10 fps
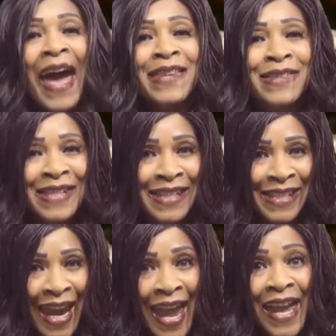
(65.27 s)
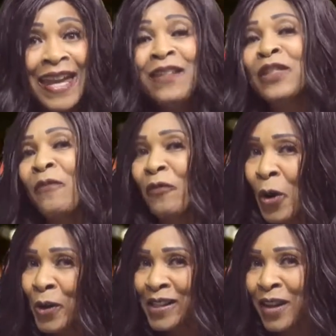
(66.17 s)
And today, the
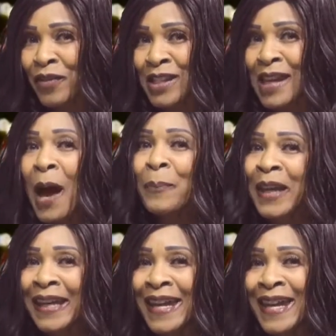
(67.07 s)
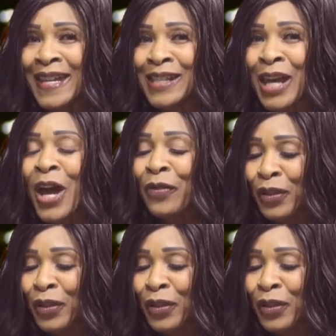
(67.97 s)
focus of the topic is